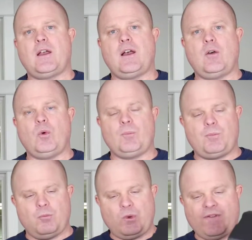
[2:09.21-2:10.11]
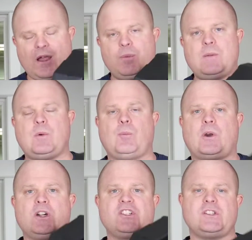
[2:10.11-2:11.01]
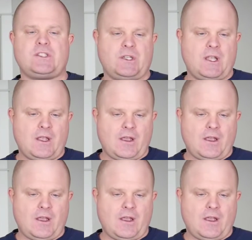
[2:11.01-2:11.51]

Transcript: When we've had people purchase